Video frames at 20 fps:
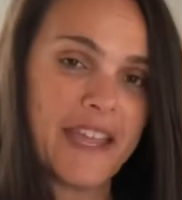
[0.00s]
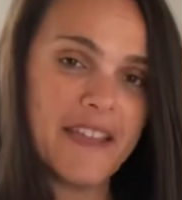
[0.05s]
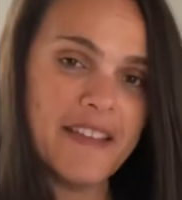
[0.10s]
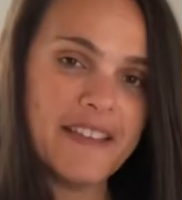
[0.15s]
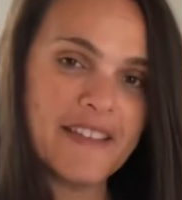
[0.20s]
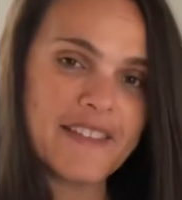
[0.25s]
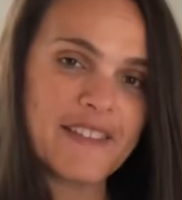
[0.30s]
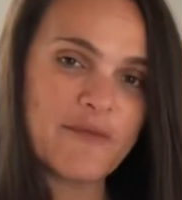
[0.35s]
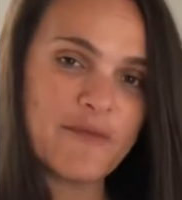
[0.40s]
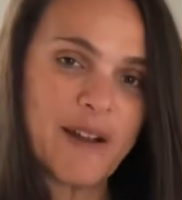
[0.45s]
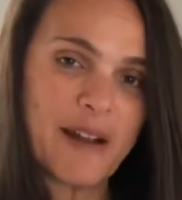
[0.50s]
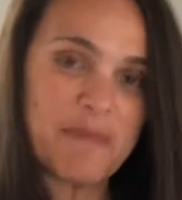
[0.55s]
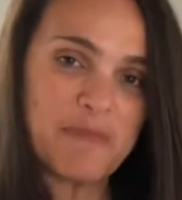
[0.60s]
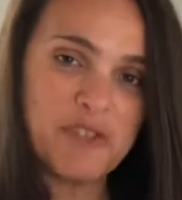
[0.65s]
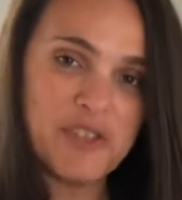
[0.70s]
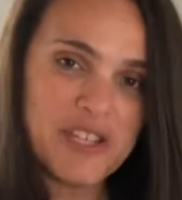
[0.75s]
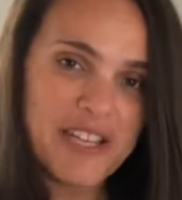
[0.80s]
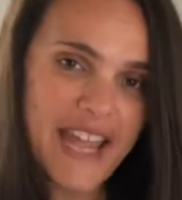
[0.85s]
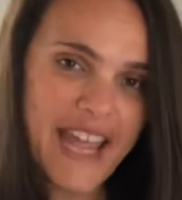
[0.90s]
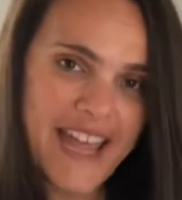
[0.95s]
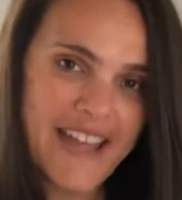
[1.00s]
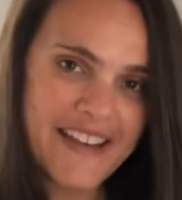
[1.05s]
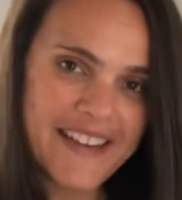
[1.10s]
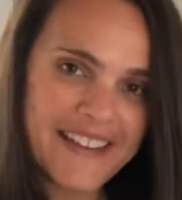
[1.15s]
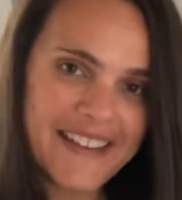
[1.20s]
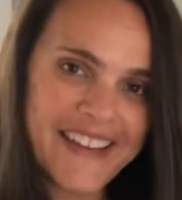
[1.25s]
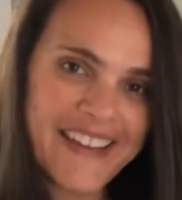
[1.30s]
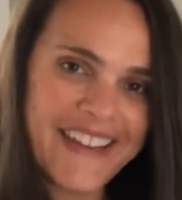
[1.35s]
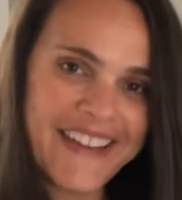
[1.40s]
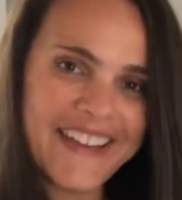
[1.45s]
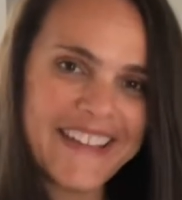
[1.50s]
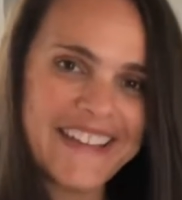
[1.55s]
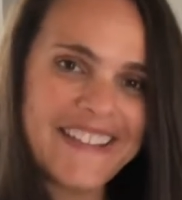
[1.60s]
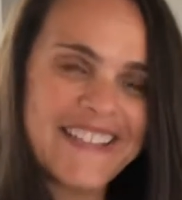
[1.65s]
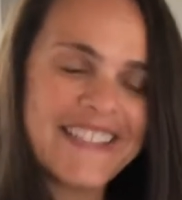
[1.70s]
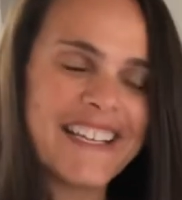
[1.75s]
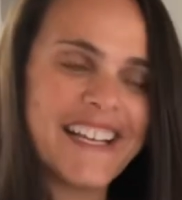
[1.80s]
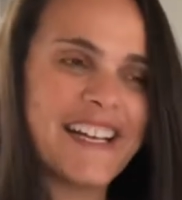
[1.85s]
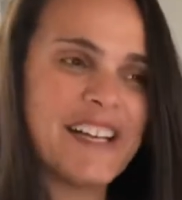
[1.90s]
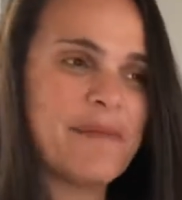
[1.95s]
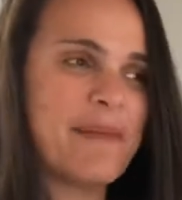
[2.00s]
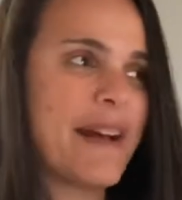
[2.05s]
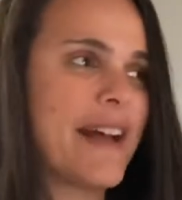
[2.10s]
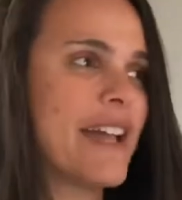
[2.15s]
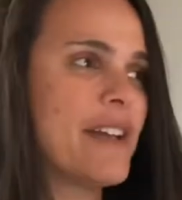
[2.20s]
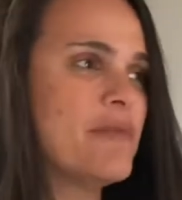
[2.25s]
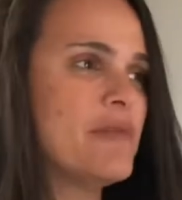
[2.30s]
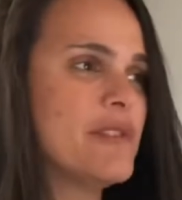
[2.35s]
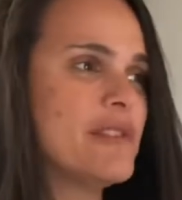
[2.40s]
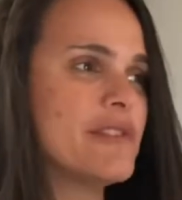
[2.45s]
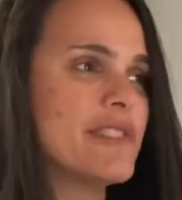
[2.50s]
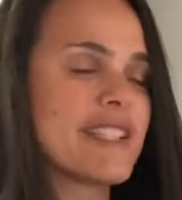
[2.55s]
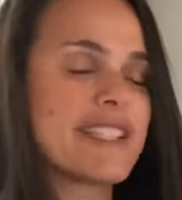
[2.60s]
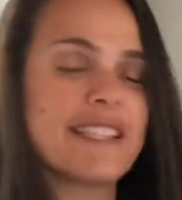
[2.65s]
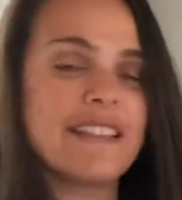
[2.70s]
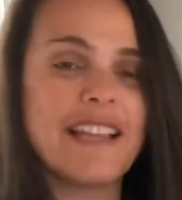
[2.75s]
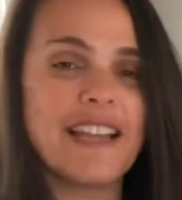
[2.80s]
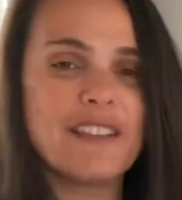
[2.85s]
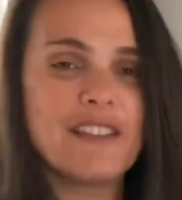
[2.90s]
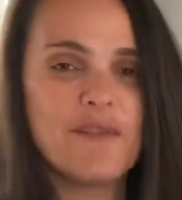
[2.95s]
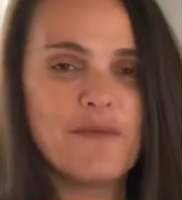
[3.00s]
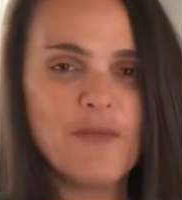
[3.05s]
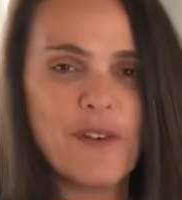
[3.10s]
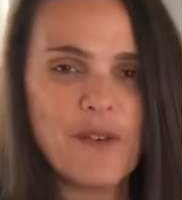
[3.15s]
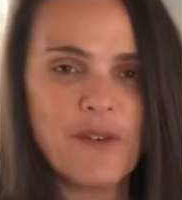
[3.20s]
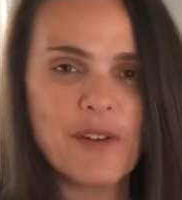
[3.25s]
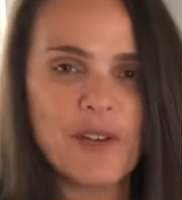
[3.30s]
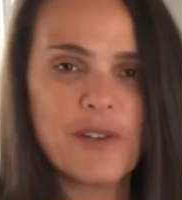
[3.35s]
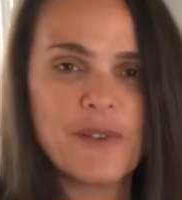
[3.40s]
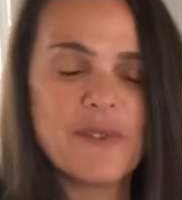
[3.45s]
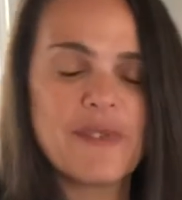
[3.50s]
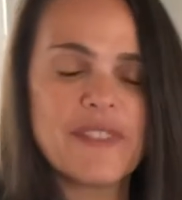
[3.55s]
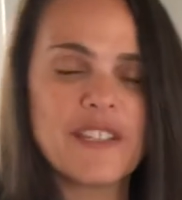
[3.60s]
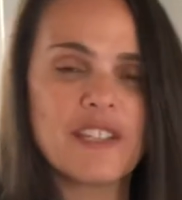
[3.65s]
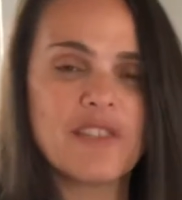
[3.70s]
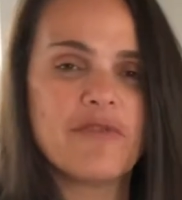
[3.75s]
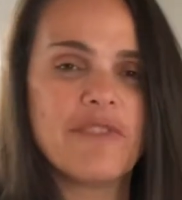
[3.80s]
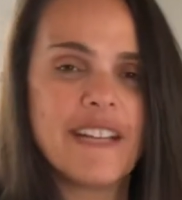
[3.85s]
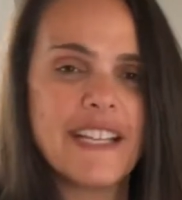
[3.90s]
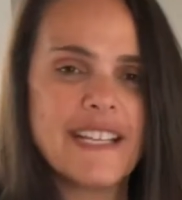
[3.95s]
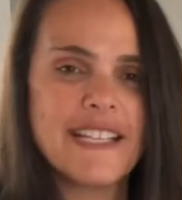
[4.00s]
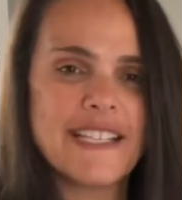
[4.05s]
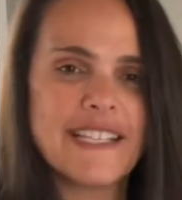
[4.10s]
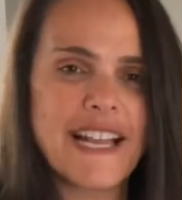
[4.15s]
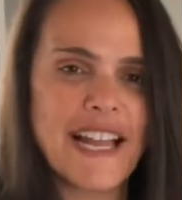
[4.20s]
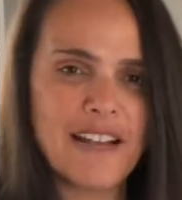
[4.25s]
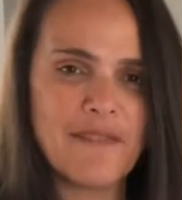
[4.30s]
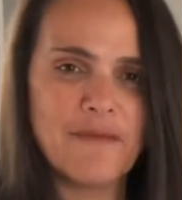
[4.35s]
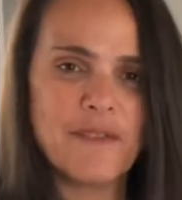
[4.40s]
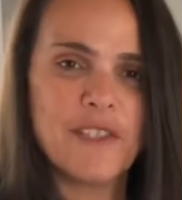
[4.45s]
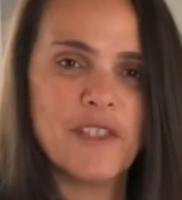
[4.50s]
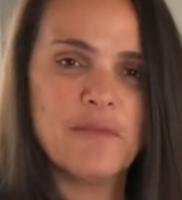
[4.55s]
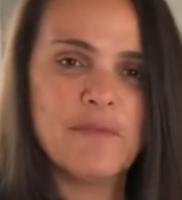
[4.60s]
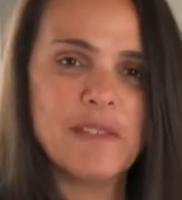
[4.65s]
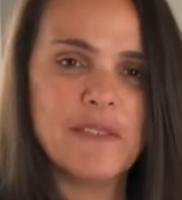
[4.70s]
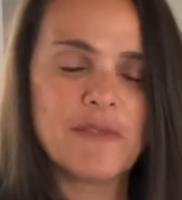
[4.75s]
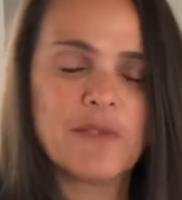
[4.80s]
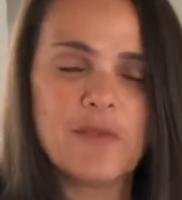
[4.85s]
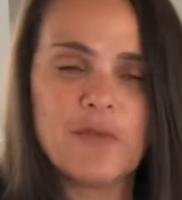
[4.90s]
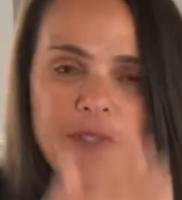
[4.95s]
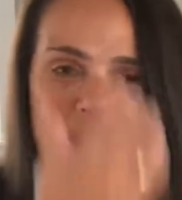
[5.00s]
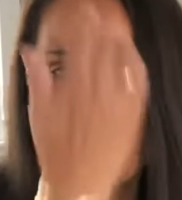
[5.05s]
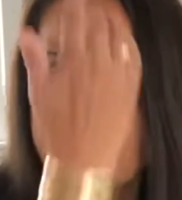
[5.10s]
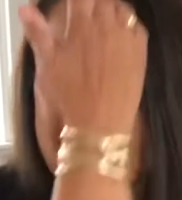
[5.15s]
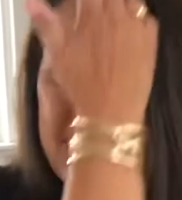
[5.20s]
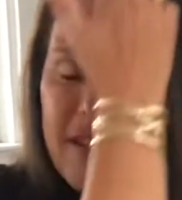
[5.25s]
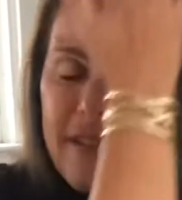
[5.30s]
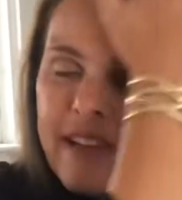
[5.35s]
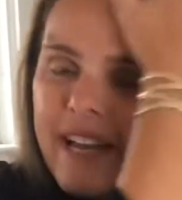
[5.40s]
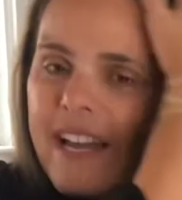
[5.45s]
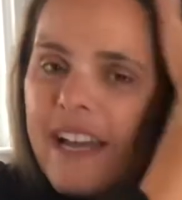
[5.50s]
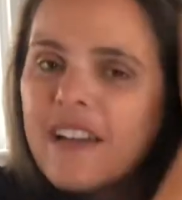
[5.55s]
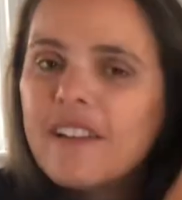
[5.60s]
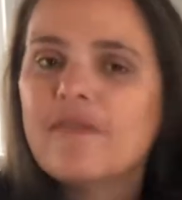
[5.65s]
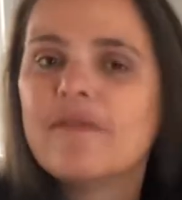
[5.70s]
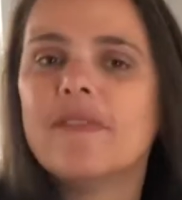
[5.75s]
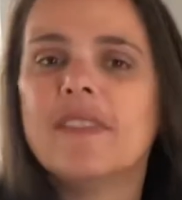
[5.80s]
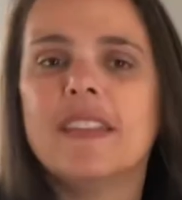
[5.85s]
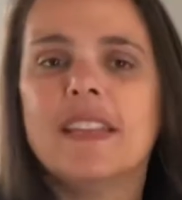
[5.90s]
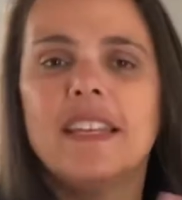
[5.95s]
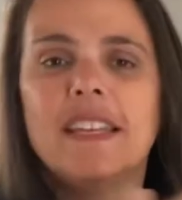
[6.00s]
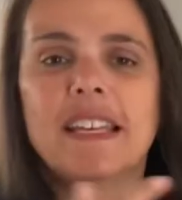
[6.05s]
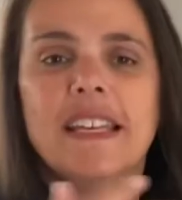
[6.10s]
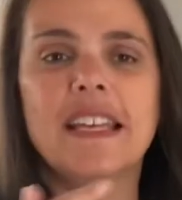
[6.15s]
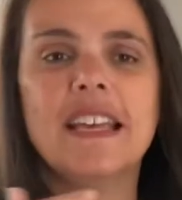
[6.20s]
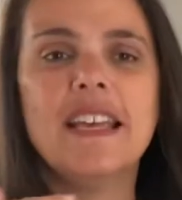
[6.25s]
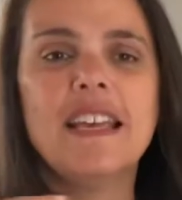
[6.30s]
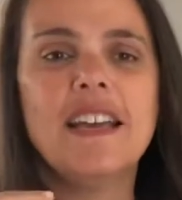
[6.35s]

that's what I'm good at, and I will select the photos and create a design for you, but of course you'll have the